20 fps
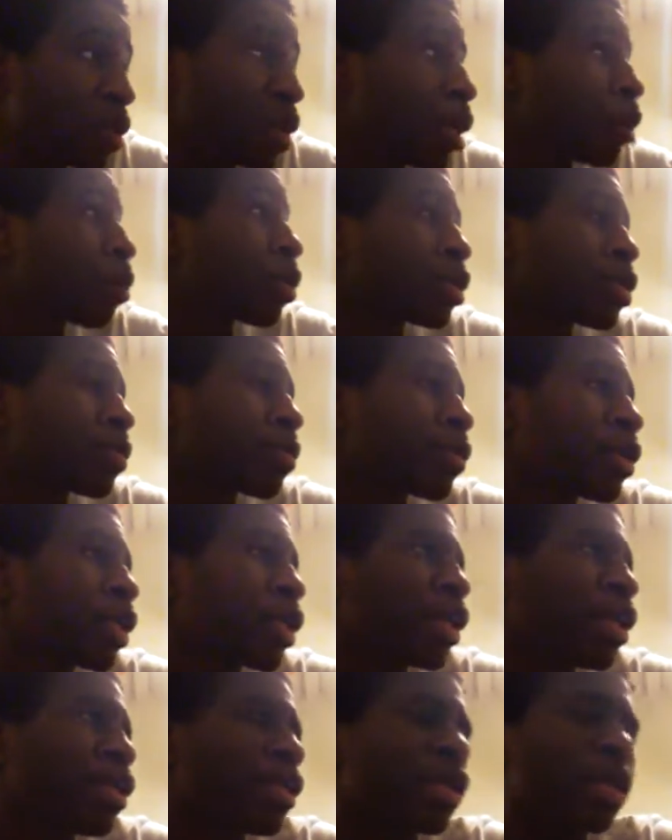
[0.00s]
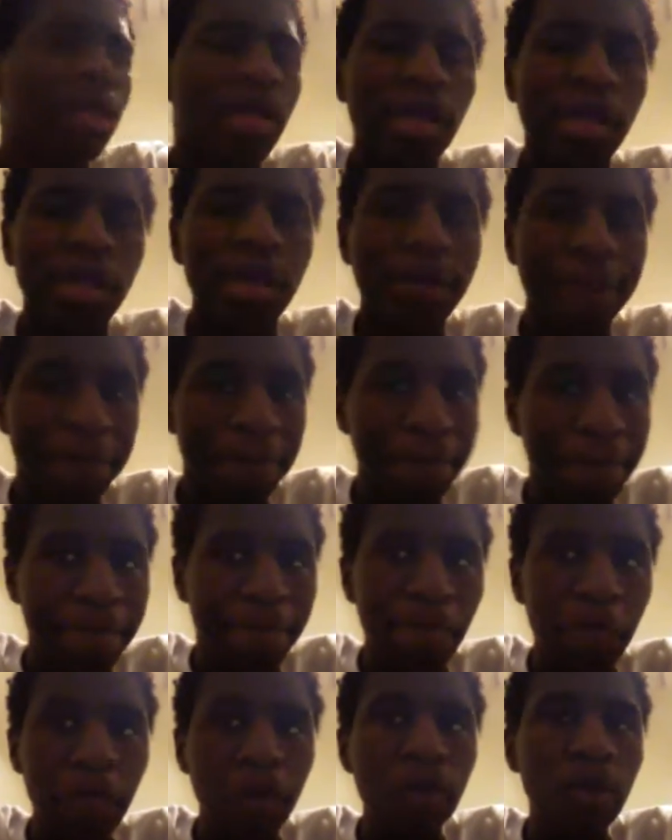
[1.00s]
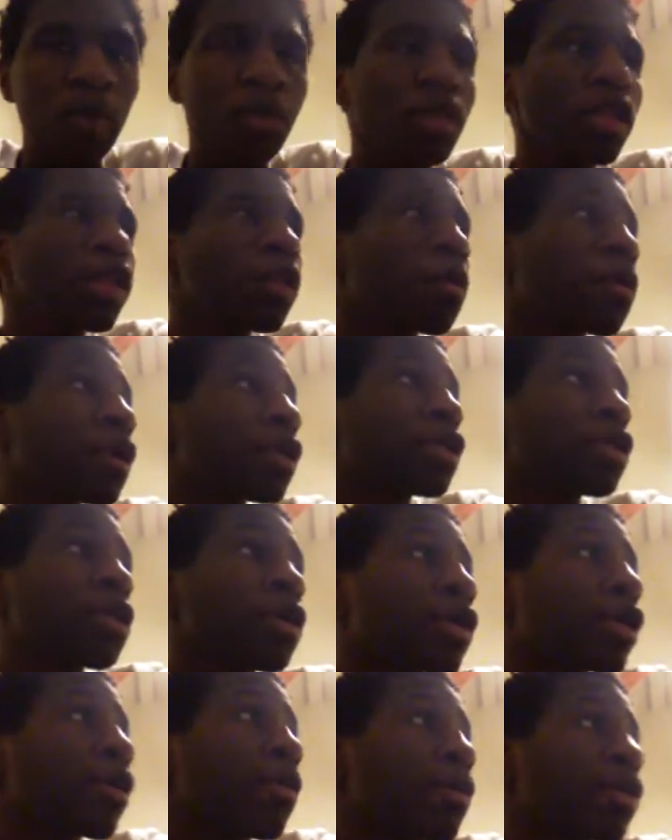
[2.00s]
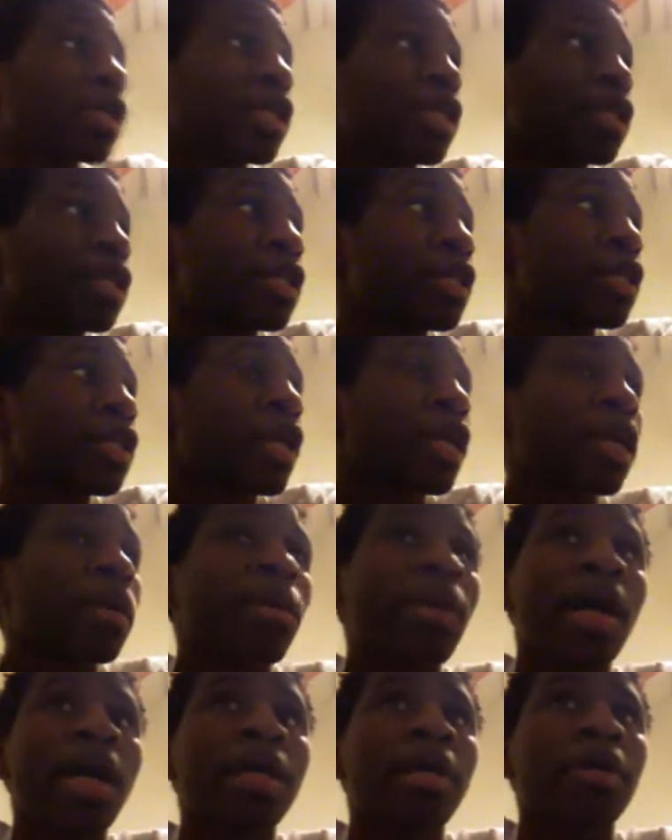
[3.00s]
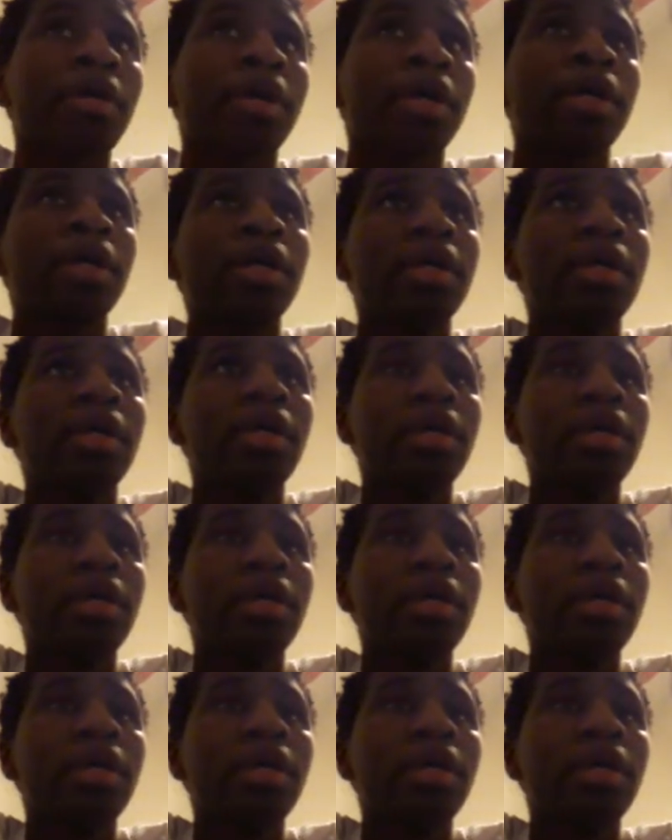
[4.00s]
That wasn't really easy. Well, it certainly wasn't easy saying goodbye to her.